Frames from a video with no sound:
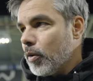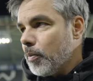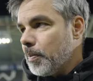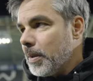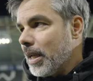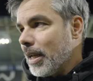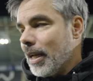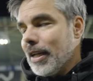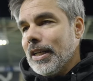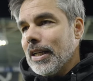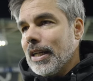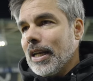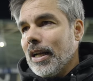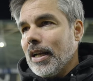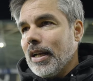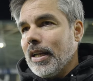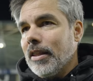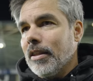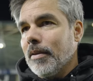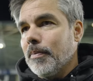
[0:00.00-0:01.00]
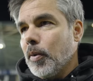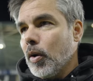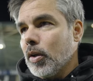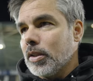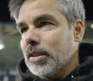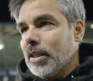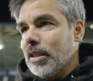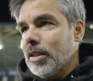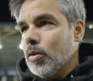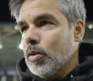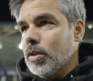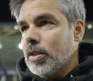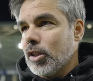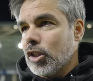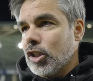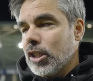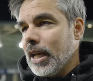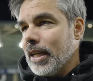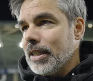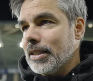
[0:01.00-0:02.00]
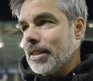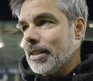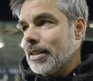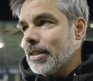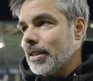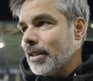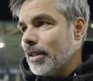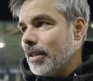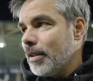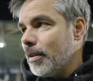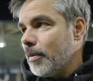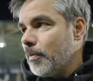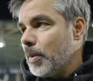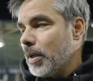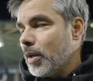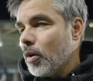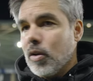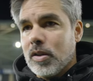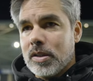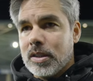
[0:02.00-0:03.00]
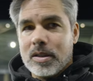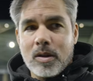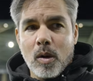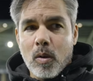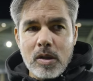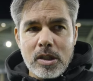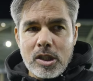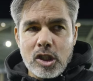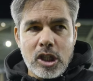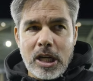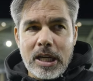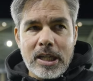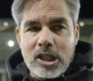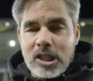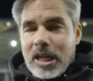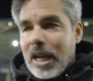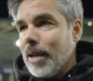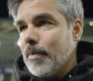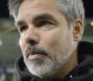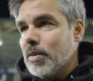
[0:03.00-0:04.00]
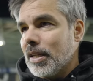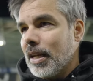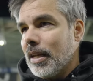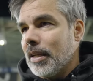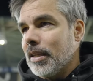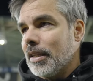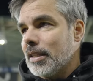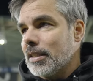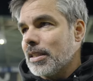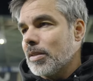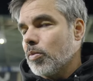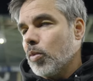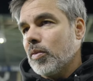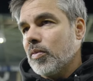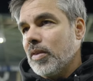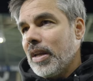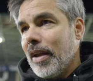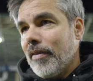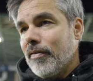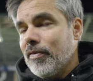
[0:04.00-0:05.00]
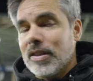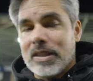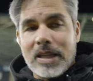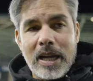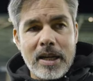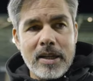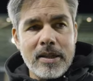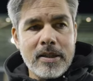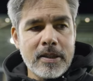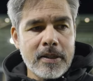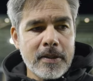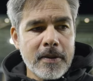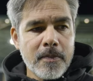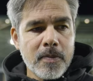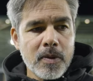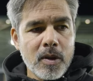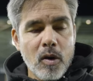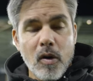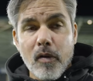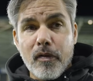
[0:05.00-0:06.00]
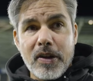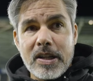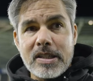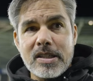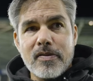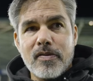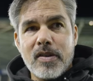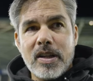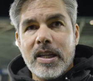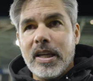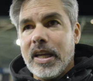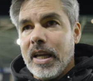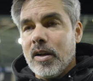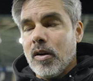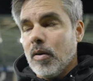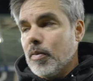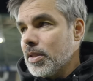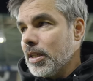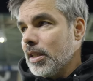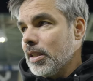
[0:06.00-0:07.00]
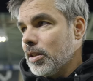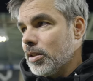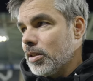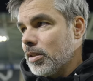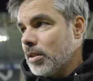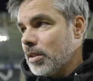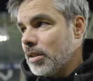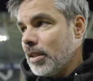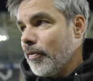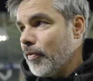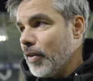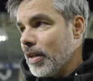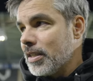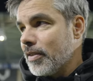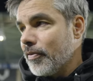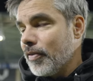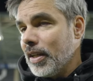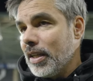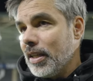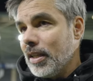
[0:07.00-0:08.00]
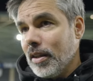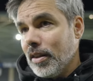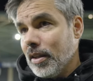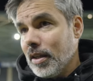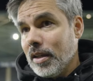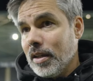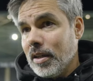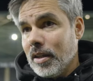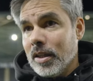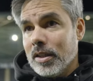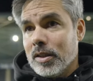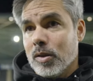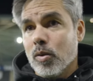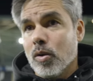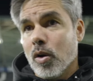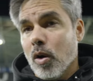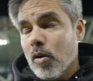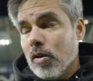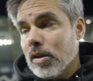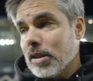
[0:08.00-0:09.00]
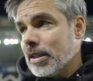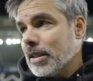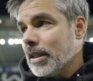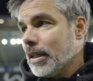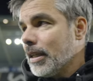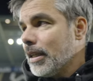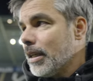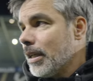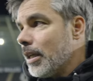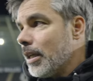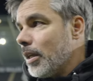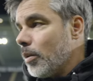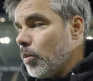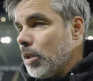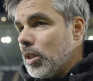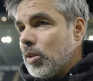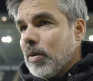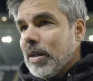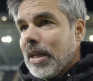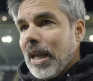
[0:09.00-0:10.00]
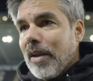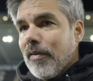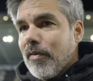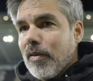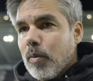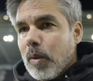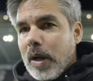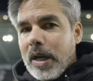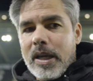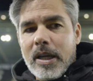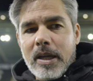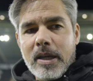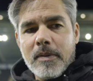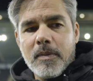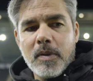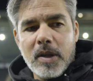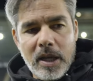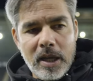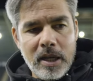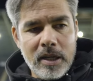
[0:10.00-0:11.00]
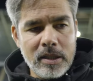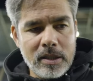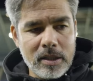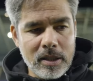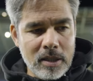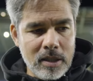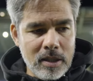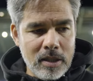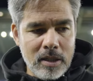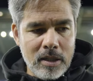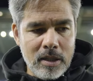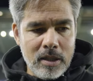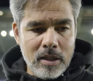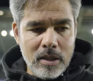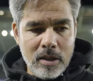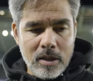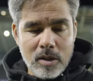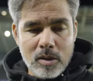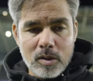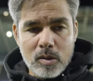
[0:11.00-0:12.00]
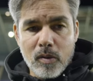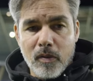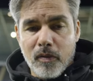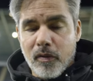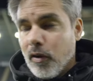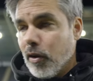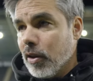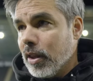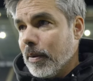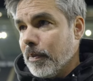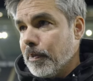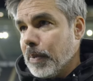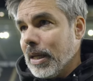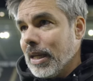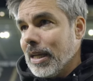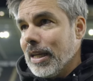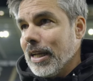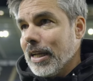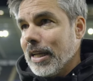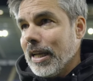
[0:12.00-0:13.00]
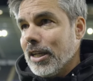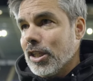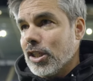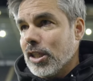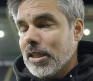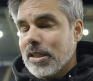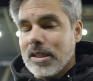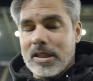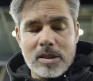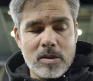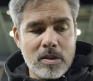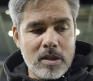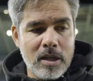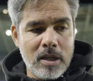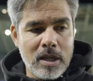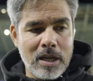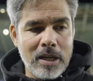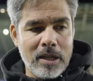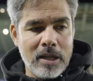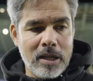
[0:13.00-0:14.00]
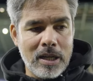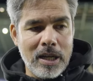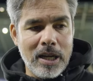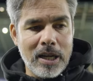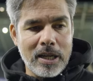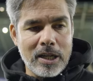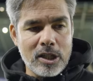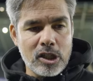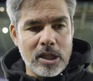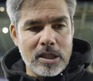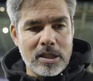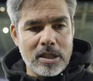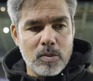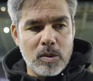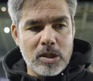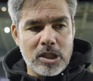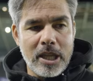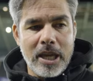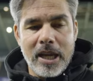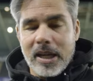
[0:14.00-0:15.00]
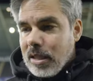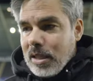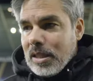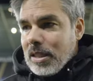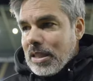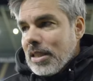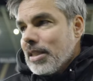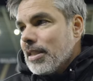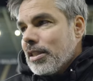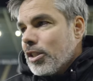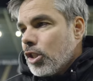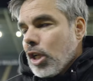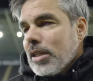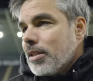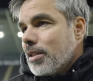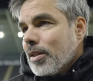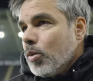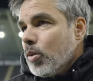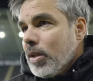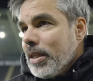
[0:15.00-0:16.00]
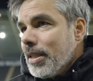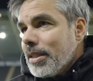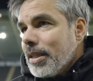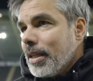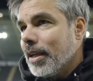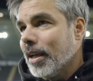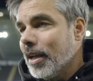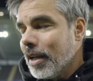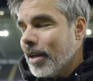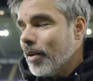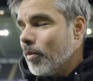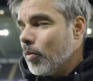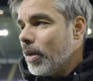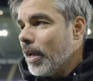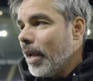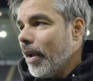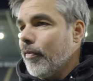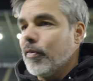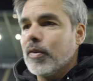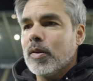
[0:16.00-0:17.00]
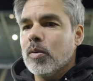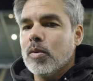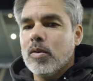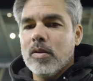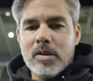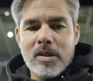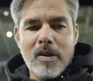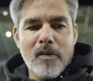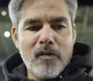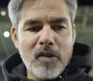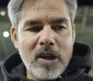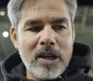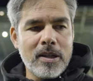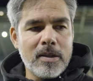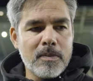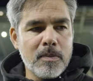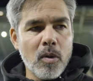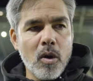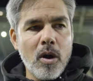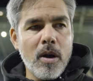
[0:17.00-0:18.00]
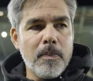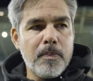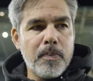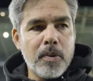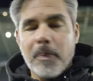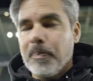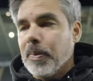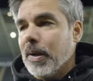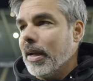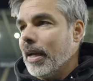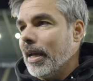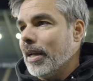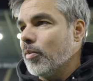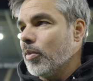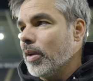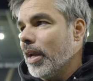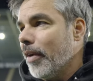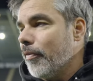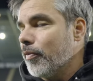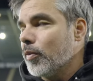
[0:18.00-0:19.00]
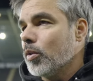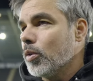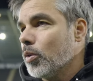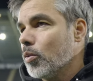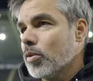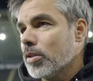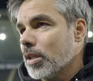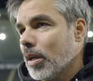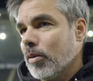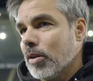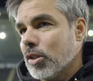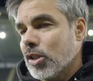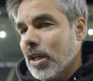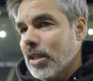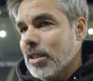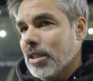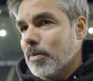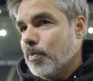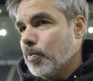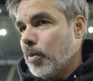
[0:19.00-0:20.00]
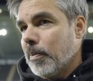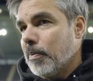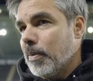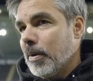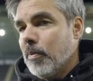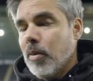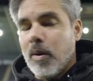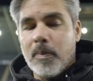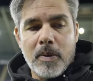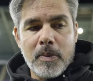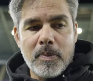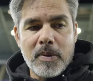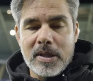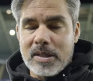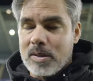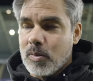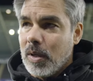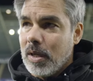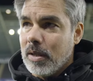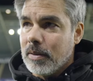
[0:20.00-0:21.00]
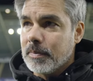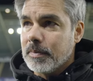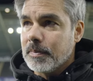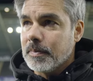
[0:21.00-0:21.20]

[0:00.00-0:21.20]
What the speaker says: to be clinical in the box and use your chances, because goals change games, and this is what we haven't done offensively, and obviously defensively the two goals which we gave away, and the two further big clear-cut chances which they had, this is just too easy. We have to defend more proper, and we have to use our chances more proper as well.